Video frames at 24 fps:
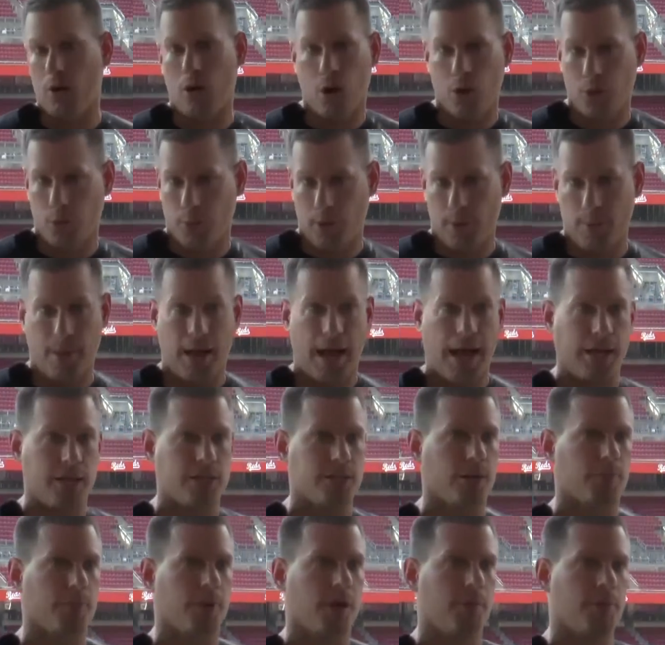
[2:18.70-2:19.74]
all the way back.
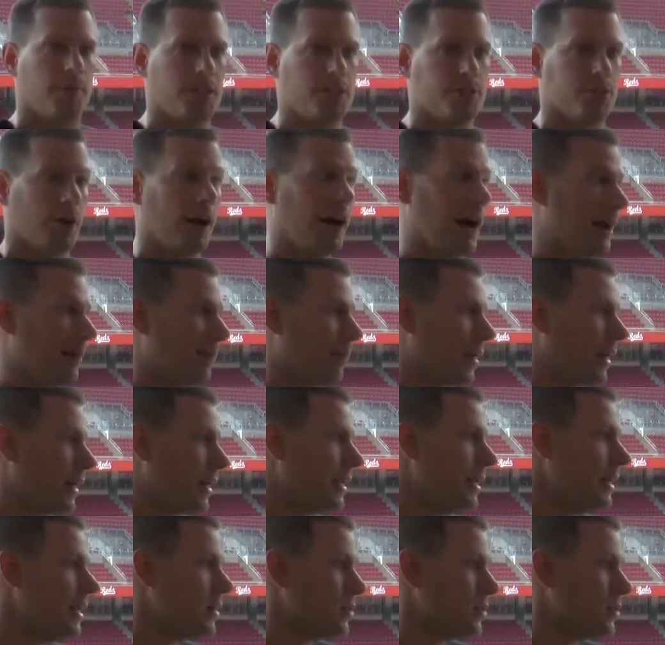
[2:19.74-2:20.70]
Some companies are hybrid.